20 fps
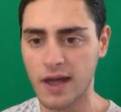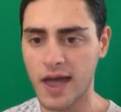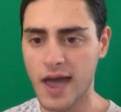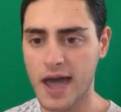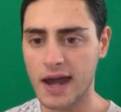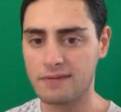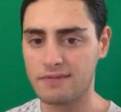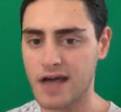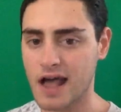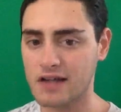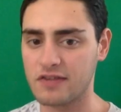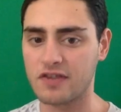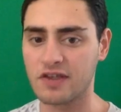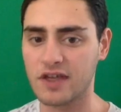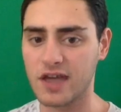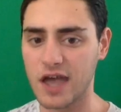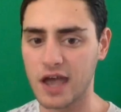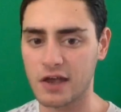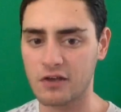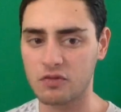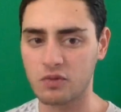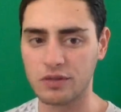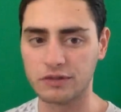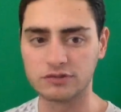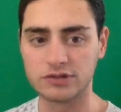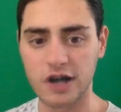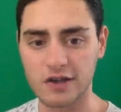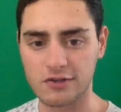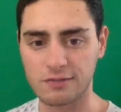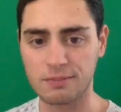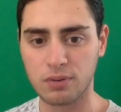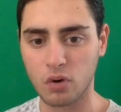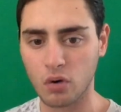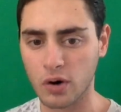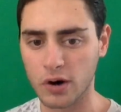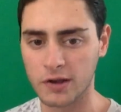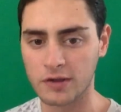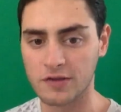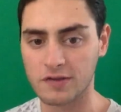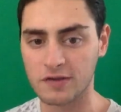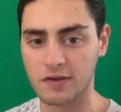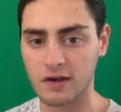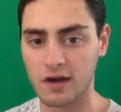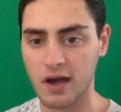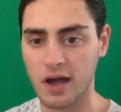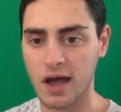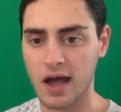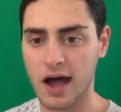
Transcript: And if that's the case, with less points,